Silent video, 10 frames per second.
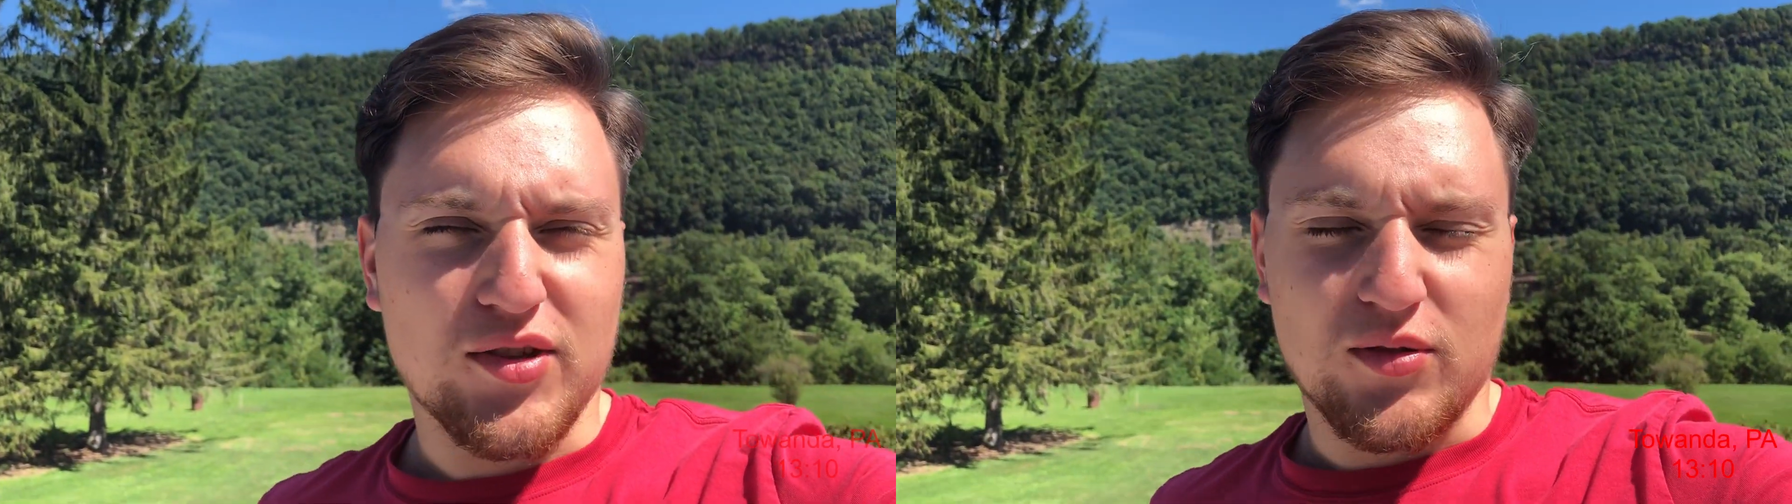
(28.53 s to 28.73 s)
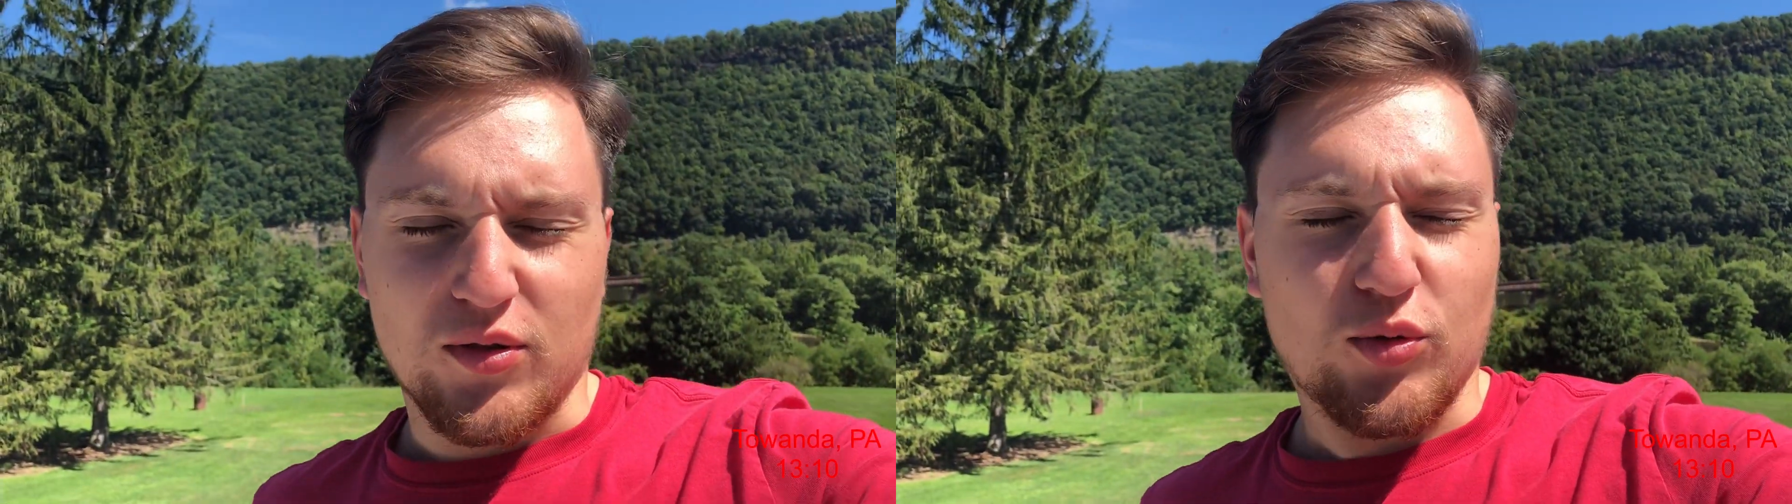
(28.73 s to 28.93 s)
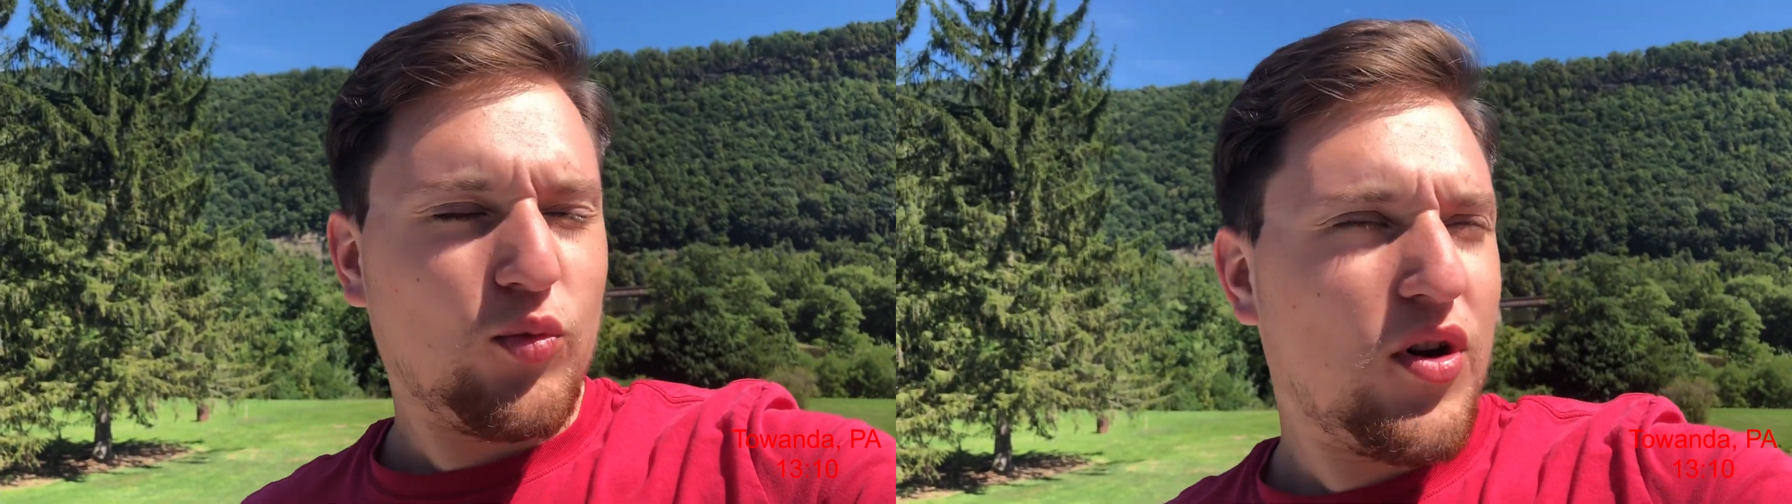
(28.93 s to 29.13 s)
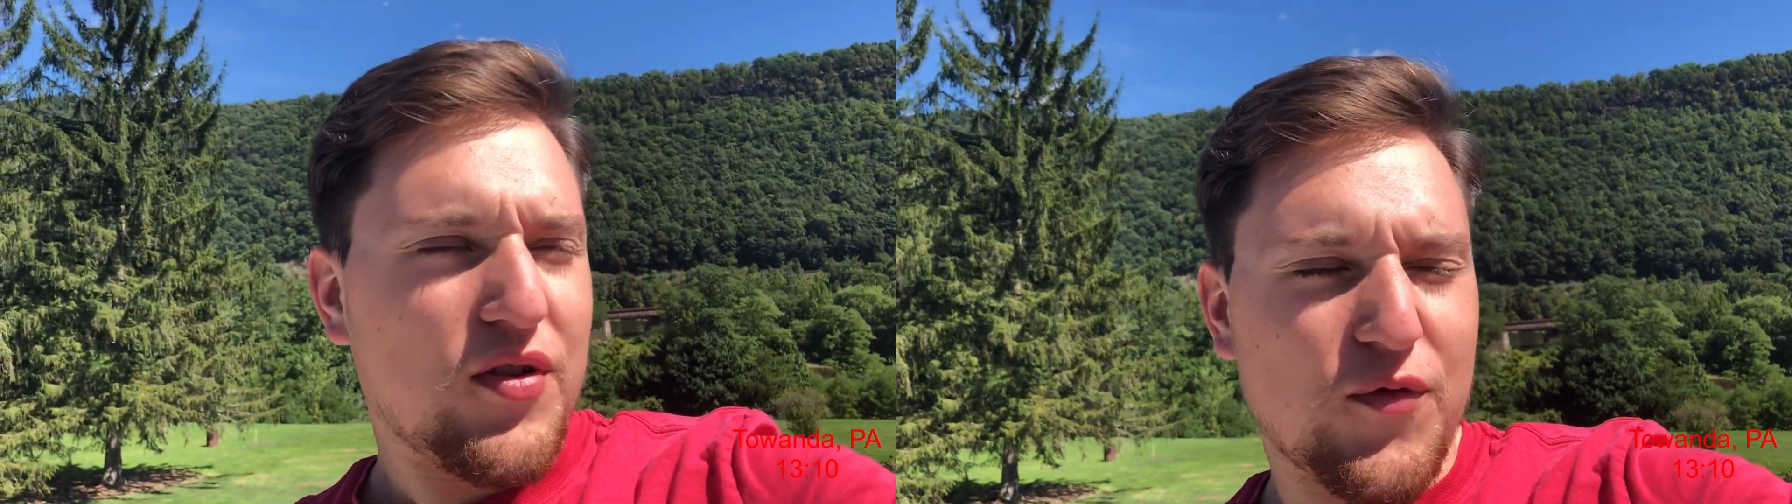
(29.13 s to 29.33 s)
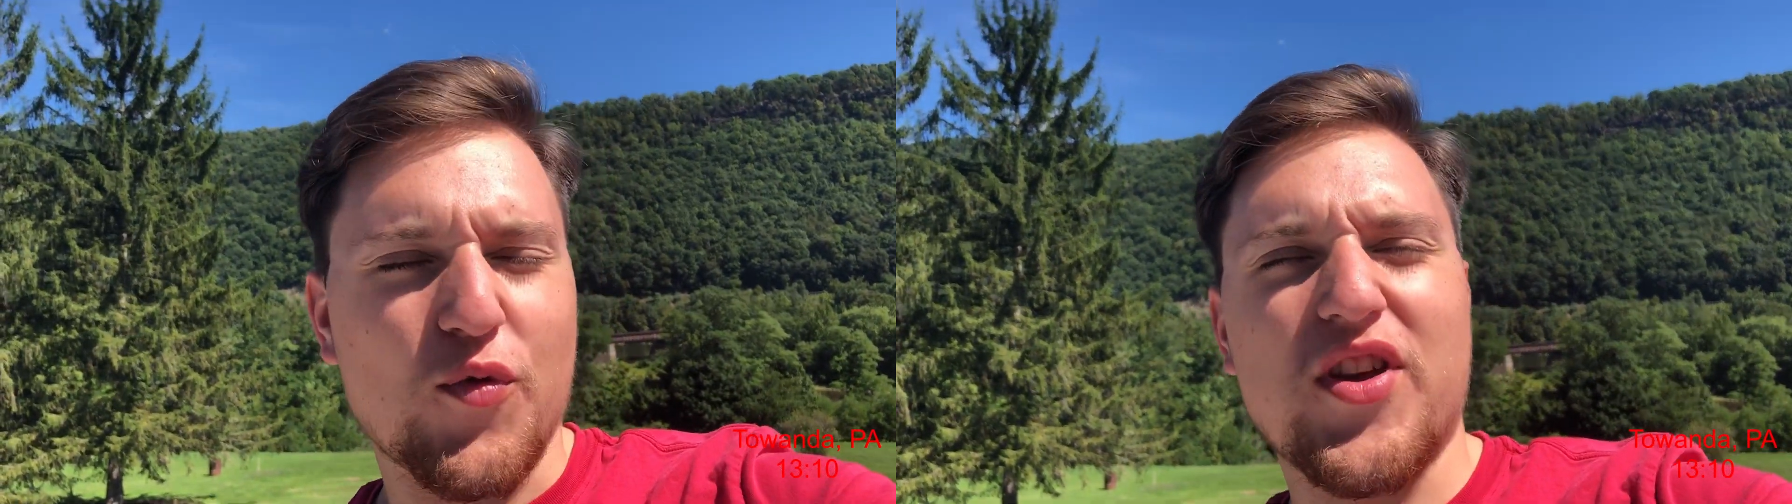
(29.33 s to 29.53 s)
to another
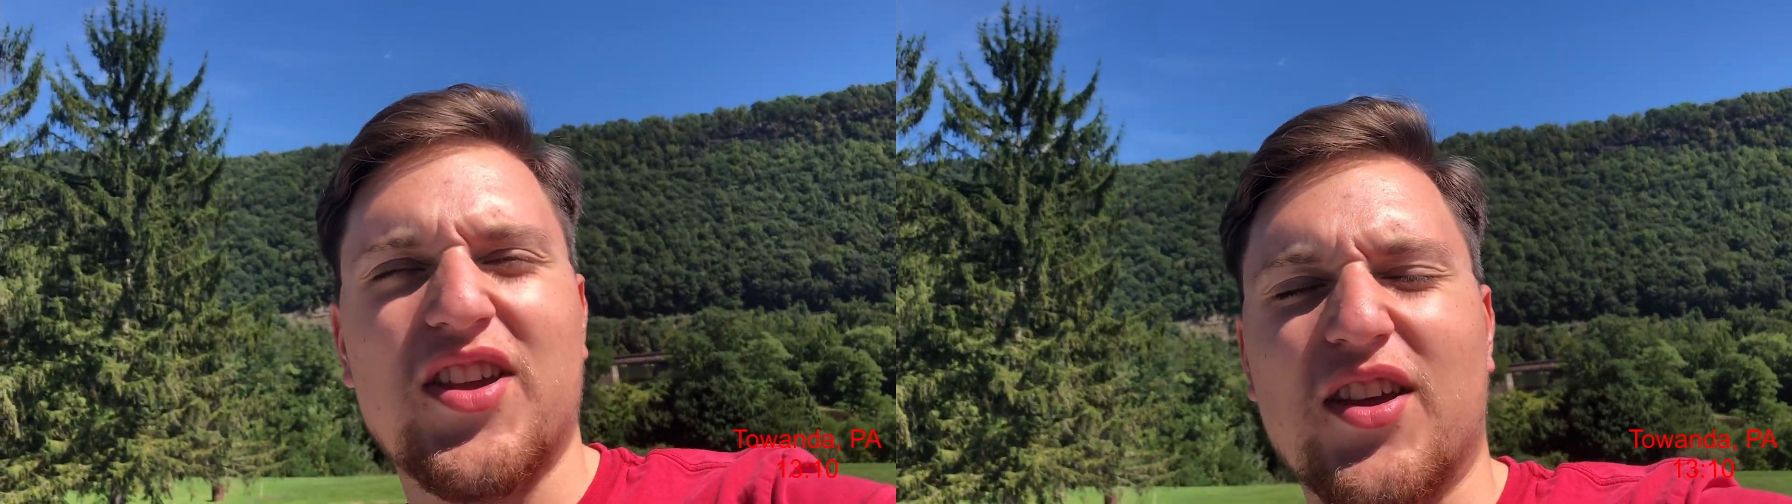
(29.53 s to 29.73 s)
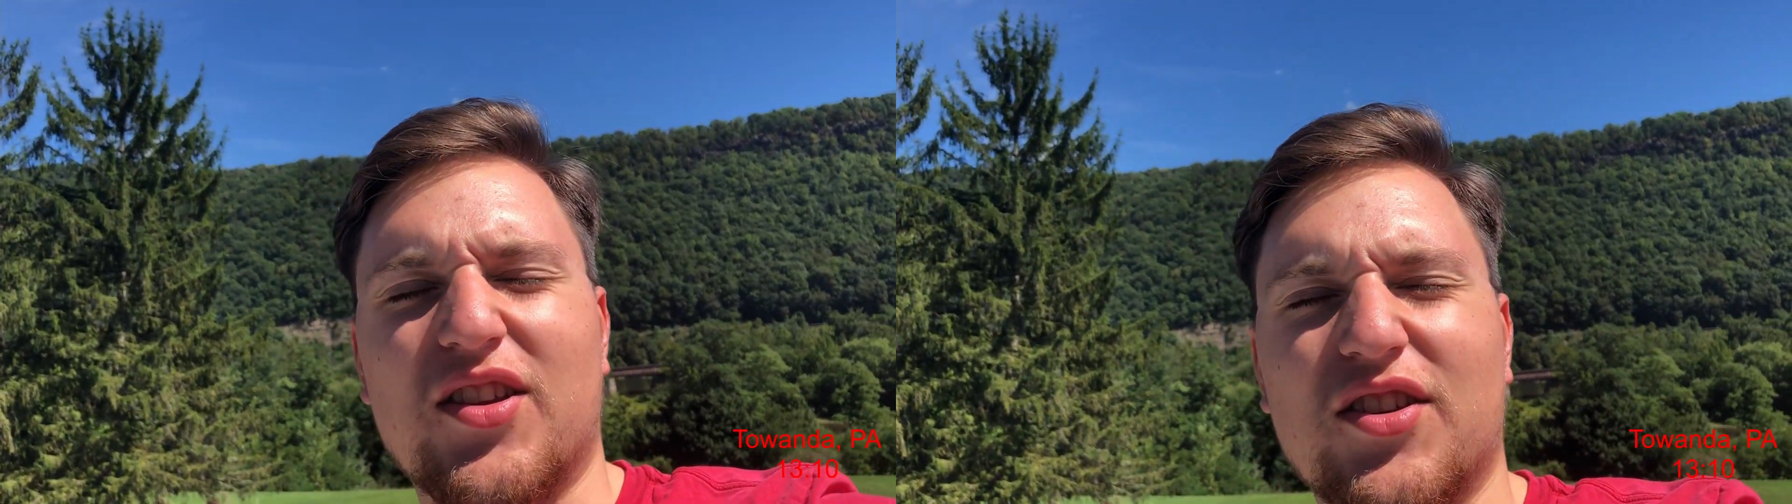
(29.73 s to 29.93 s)
wonderful weekend,